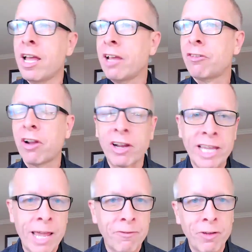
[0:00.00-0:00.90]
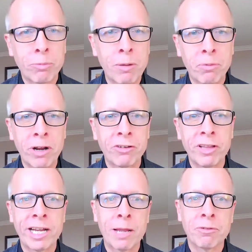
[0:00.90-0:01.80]
Is there a game film preparation
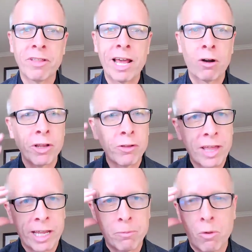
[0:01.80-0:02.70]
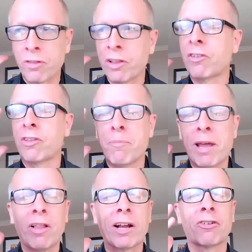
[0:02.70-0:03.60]
leading up to that? Or are you thinking more, this is a
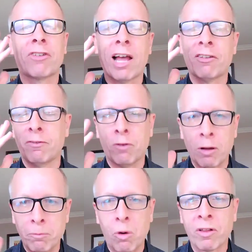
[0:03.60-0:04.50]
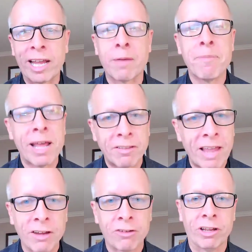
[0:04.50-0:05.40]
mental exercise of more like a
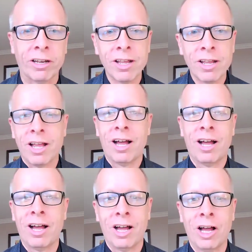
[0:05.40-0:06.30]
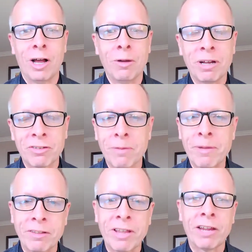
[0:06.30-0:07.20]
meditation, a set
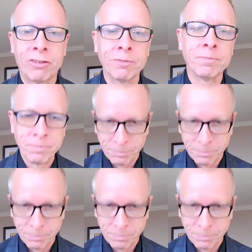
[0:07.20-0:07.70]
meditation?